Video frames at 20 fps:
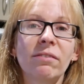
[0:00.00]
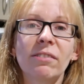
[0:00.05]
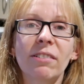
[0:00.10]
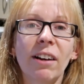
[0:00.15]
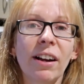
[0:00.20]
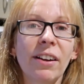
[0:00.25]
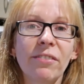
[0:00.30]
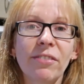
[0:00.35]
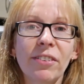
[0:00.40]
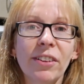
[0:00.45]

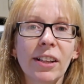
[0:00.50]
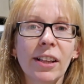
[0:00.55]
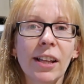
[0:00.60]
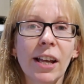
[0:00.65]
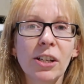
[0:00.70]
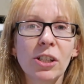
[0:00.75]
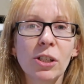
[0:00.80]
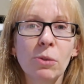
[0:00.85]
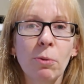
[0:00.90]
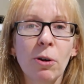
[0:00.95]
Great for the
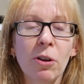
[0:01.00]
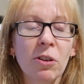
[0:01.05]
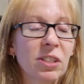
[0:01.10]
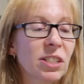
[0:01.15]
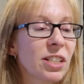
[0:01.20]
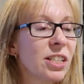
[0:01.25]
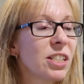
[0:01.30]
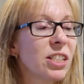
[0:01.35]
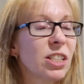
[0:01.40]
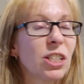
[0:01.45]
lunch
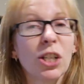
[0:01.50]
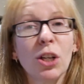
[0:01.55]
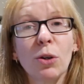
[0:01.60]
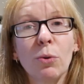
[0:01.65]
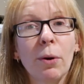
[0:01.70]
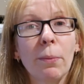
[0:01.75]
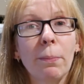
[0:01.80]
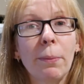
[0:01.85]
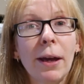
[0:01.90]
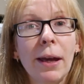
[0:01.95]
boxes.
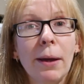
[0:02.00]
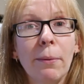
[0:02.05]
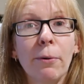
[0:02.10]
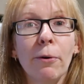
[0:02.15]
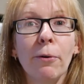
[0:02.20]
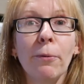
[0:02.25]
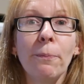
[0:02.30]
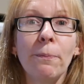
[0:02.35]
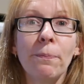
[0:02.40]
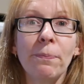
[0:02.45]
Do it,
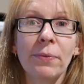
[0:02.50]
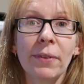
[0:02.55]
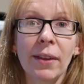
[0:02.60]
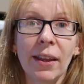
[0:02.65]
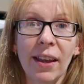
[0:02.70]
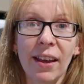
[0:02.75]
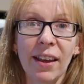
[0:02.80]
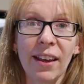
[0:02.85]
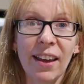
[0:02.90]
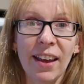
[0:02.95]
people.
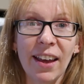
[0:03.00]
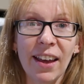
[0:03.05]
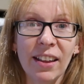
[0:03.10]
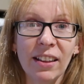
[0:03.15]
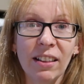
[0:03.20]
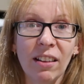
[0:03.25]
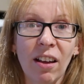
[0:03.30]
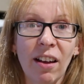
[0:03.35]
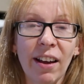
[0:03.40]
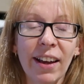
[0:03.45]

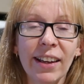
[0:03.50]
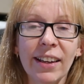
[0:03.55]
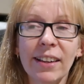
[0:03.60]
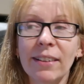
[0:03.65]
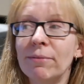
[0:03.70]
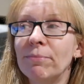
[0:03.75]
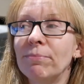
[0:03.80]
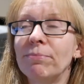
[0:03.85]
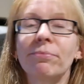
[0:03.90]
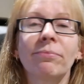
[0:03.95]
Hit like.
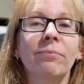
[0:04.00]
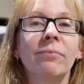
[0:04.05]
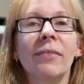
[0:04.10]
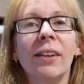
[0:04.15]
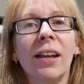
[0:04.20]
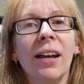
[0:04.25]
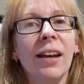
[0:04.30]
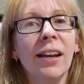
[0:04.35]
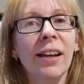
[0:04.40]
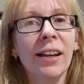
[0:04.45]

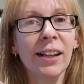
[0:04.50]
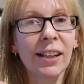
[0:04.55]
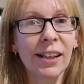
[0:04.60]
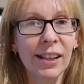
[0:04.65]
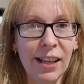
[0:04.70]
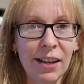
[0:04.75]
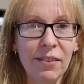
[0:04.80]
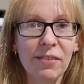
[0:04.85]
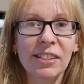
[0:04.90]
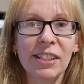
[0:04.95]

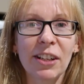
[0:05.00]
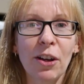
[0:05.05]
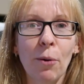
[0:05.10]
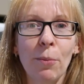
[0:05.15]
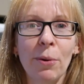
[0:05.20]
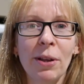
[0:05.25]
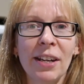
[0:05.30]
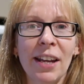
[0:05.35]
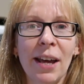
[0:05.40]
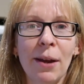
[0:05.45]
Leave us a
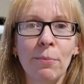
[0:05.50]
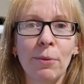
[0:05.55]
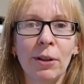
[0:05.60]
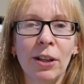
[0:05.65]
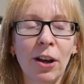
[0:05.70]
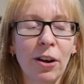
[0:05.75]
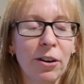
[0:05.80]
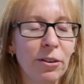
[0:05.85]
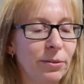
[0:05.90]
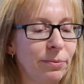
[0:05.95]
comment down
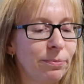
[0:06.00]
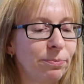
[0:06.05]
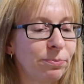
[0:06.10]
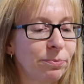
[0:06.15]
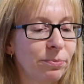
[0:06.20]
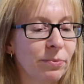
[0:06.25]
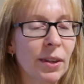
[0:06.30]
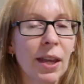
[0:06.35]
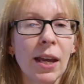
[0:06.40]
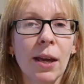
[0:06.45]
below.
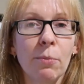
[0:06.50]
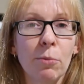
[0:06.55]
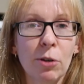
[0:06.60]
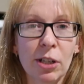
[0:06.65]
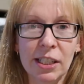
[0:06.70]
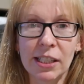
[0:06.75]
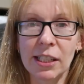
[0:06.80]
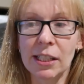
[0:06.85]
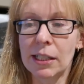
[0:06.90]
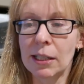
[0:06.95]

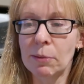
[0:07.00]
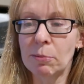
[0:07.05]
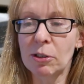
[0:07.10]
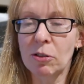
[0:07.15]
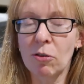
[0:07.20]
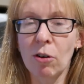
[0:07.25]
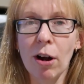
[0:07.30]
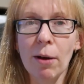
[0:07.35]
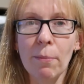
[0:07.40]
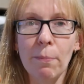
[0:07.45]
Press the
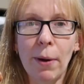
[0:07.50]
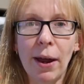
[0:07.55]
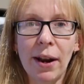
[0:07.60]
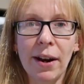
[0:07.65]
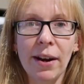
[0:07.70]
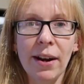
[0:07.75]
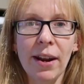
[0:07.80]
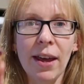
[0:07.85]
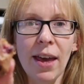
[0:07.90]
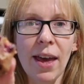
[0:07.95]
subscribe
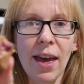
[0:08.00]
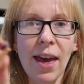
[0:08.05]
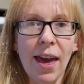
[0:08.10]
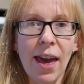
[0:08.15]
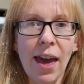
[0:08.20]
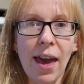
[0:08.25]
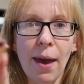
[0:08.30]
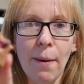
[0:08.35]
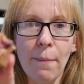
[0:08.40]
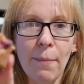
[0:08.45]
button
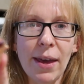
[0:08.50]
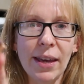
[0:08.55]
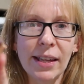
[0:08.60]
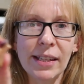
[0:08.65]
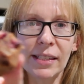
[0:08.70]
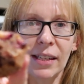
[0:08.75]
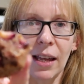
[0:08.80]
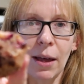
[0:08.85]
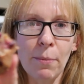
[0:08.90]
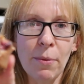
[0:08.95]
and make
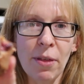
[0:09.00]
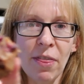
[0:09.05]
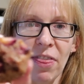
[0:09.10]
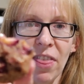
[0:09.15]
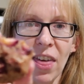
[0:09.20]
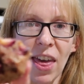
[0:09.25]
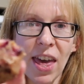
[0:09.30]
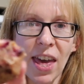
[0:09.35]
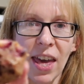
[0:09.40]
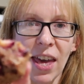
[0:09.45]
some of
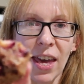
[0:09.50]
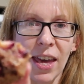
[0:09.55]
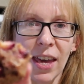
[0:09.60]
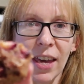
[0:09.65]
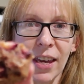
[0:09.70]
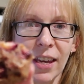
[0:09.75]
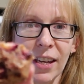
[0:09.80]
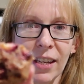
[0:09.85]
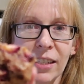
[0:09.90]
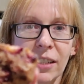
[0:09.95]

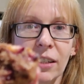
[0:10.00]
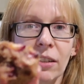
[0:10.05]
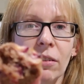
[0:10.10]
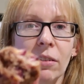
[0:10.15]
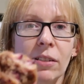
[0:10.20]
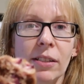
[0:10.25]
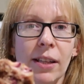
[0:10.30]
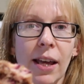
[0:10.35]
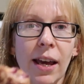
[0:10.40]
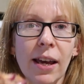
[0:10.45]
these
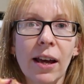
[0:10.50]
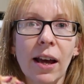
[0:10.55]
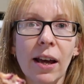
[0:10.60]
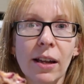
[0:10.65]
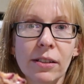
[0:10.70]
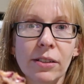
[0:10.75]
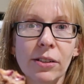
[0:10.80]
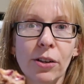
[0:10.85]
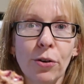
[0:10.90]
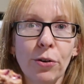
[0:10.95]
because they
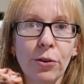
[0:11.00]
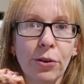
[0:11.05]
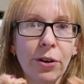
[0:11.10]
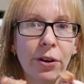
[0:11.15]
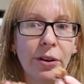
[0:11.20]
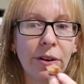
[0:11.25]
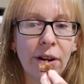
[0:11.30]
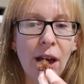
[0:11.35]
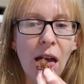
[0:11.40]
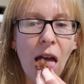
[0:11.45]
are so
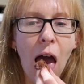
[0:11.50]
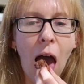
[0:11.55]
good.